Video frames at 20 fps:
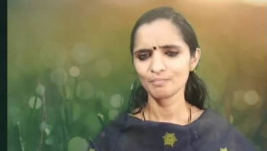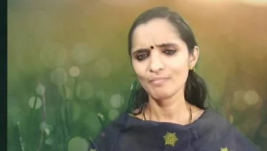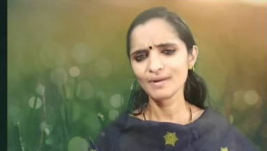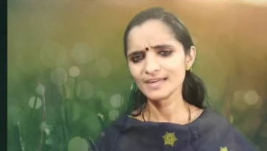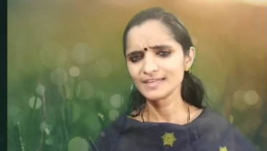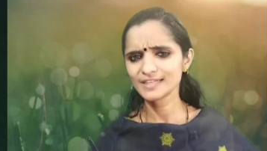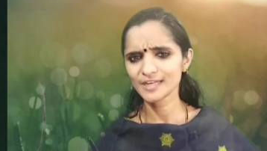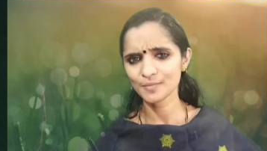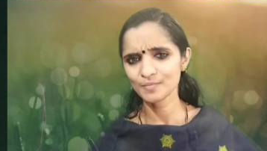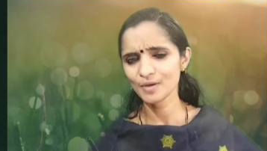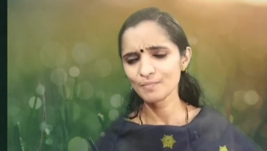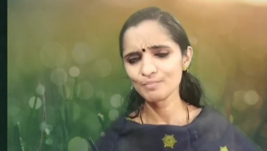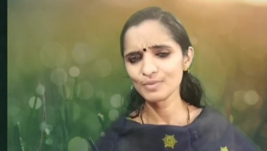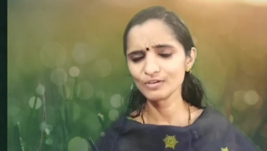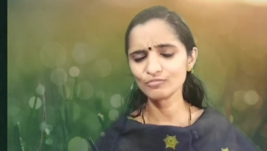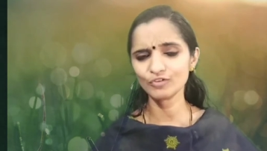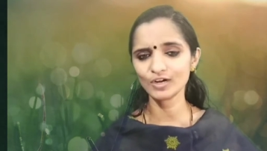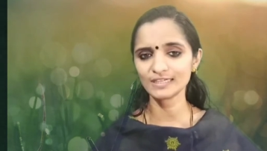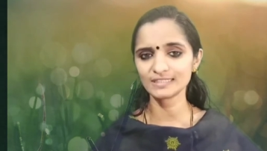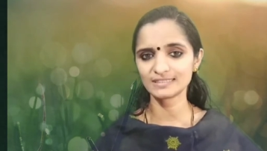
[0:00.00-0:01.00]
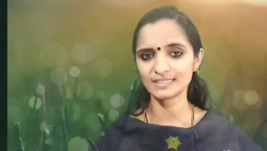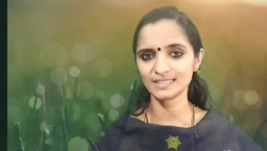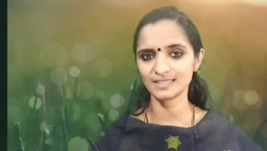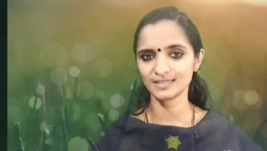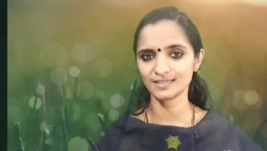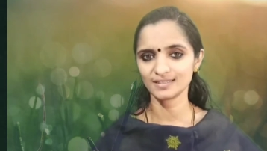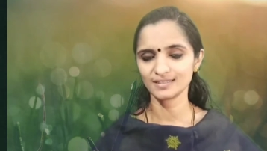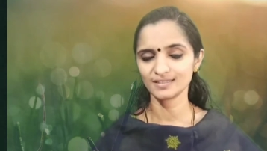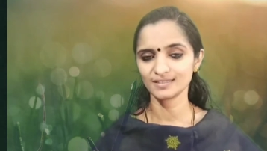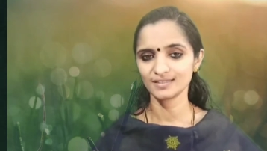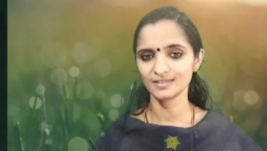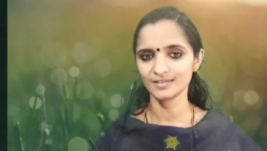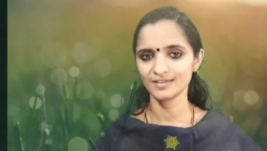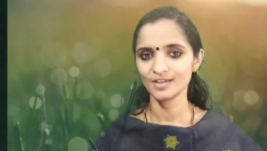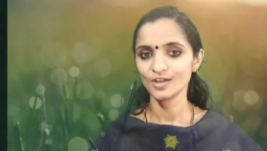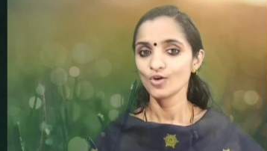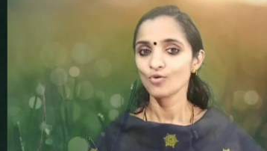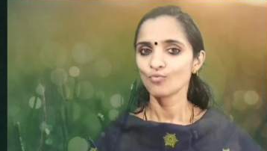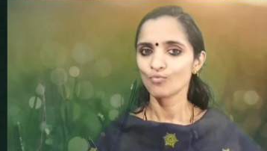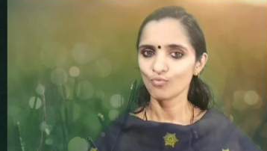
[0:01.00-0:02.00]
But remember one thing.
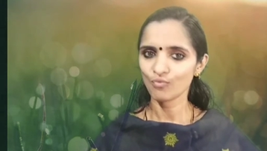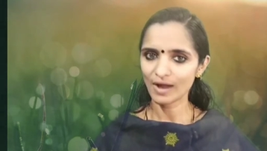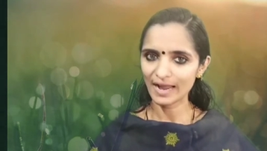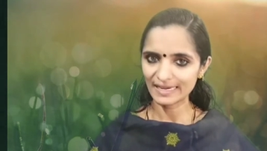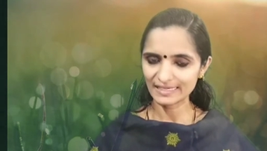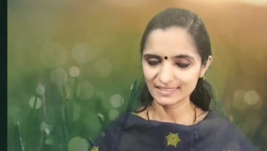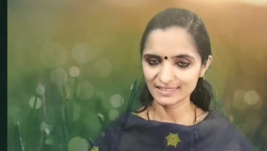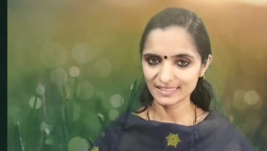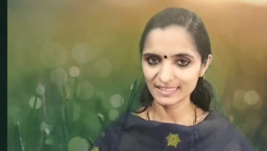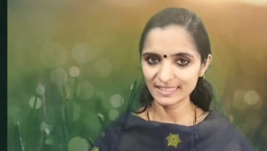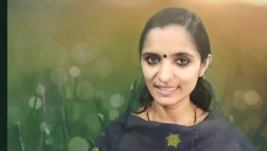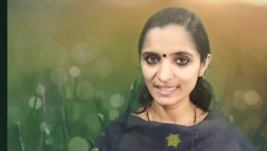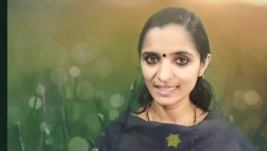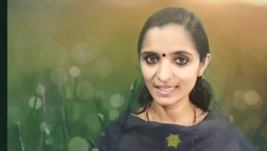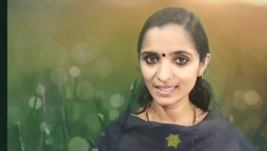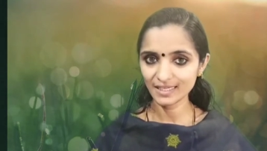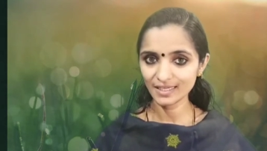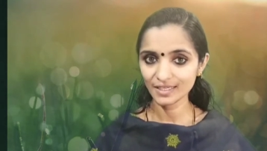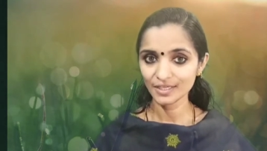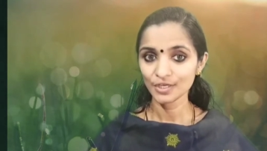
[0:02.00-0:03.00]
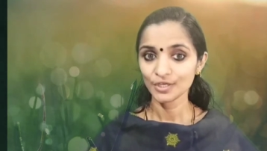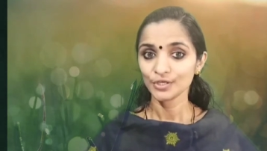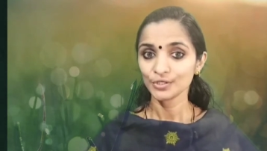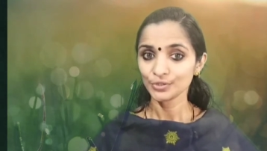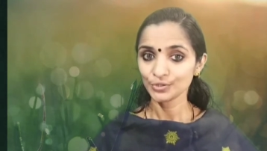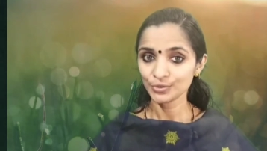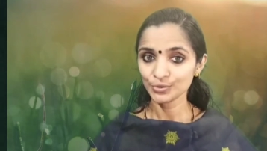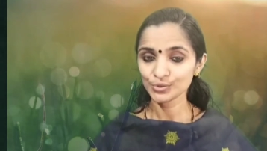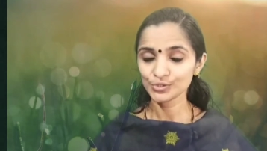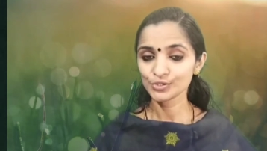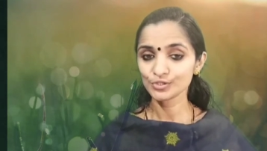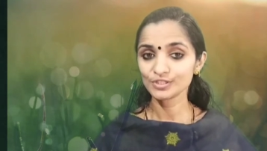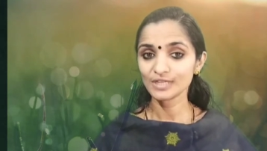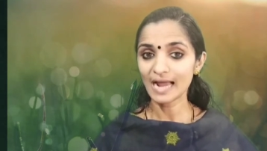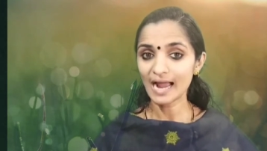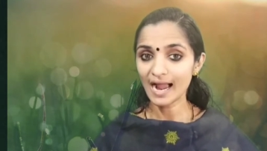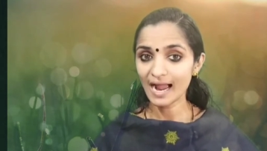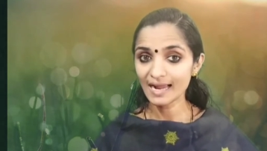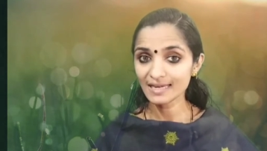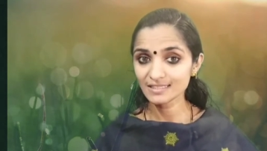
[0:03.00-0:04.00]
While reading, you should
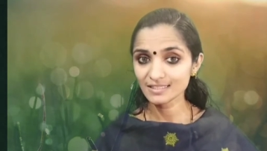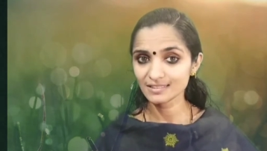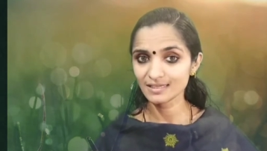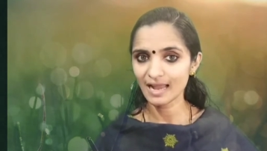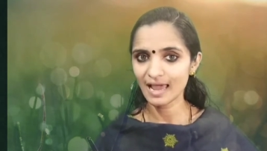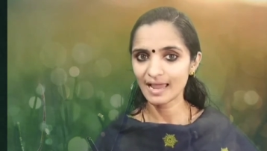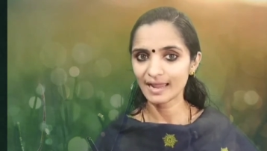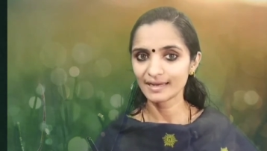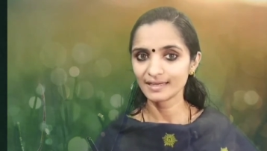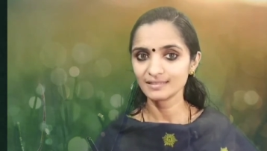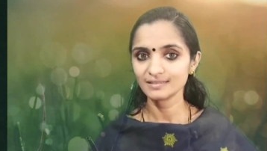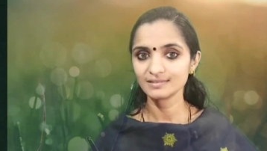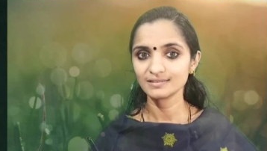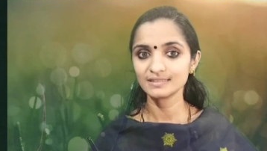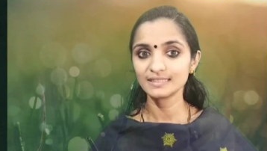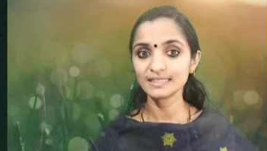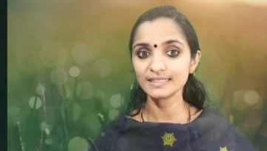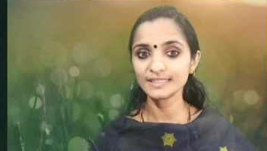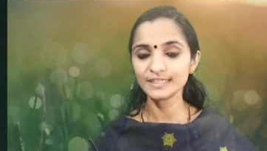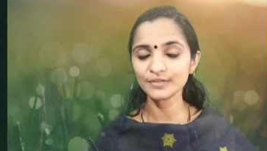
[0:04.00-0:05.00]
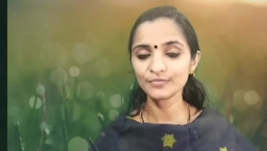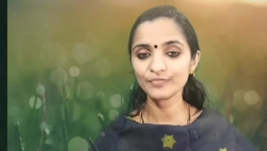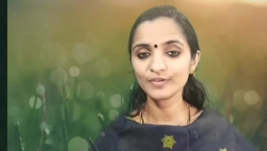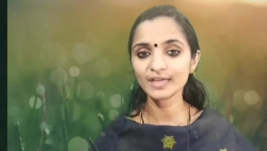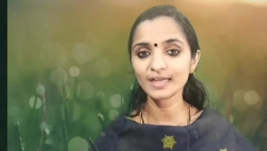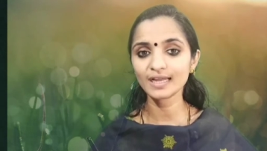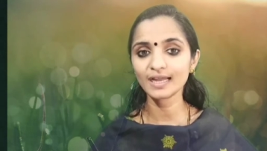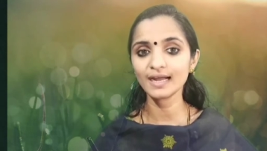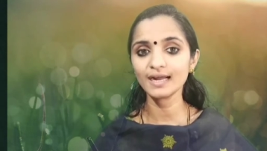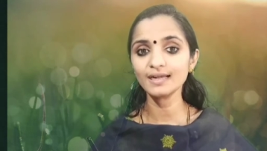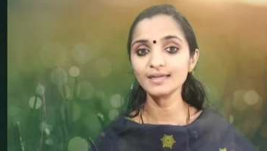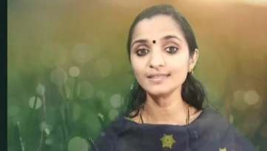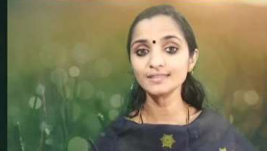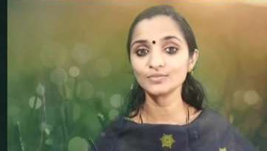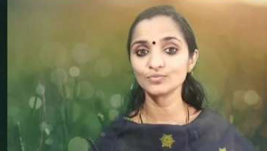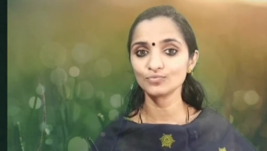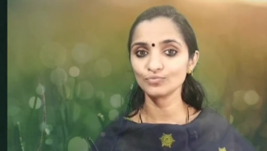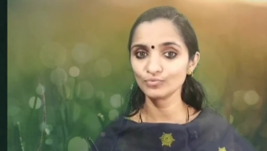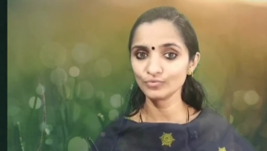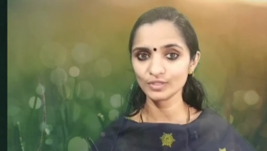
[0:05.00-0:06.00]
underline the difficult
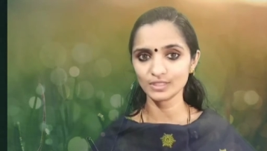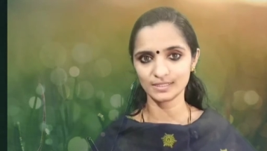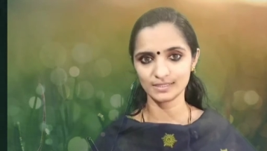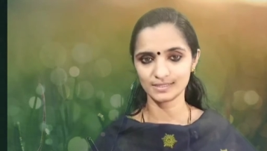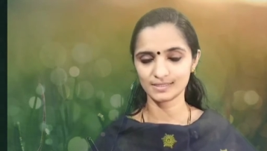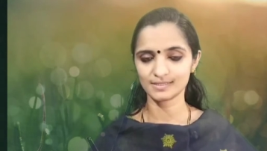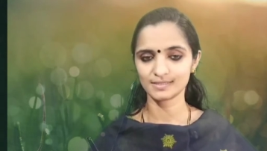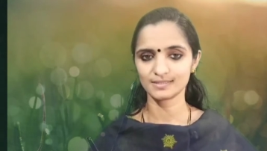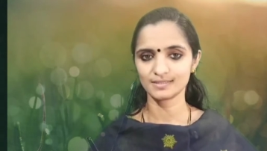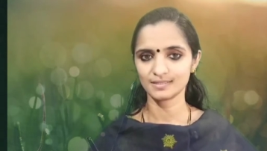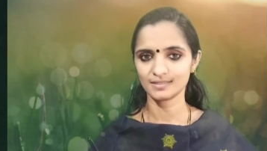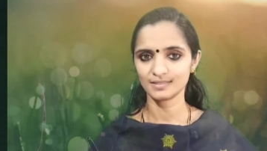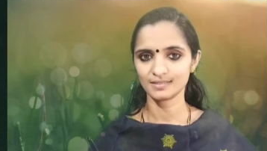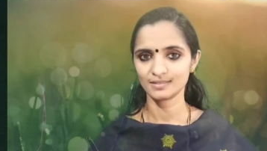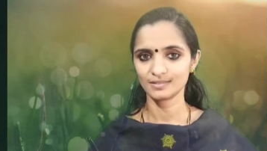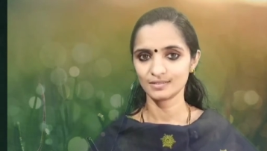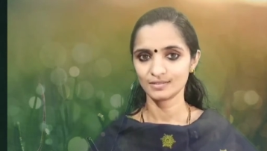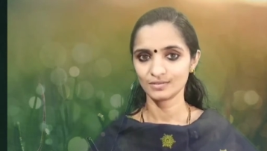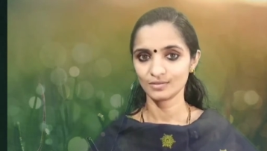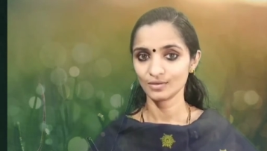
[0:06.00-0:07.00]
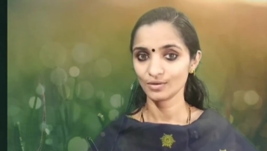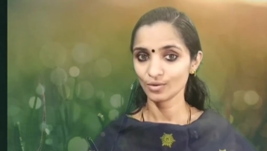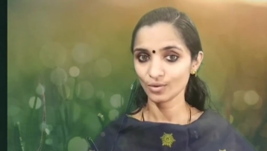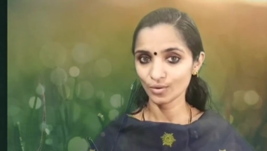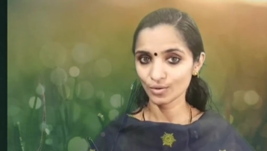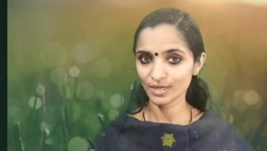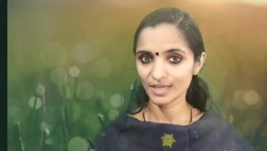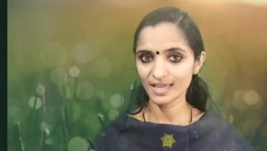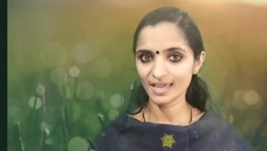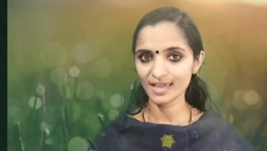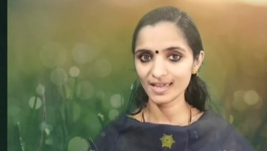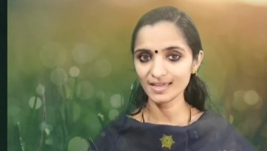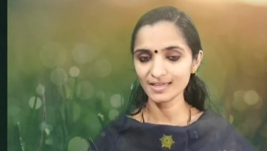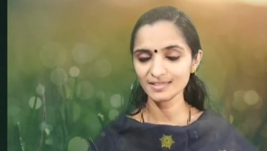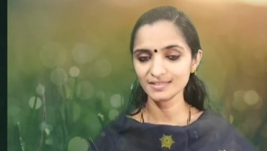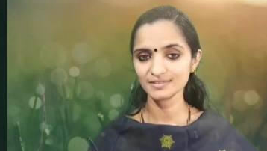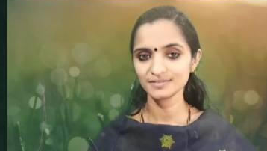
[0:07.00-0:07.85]
words. Okay?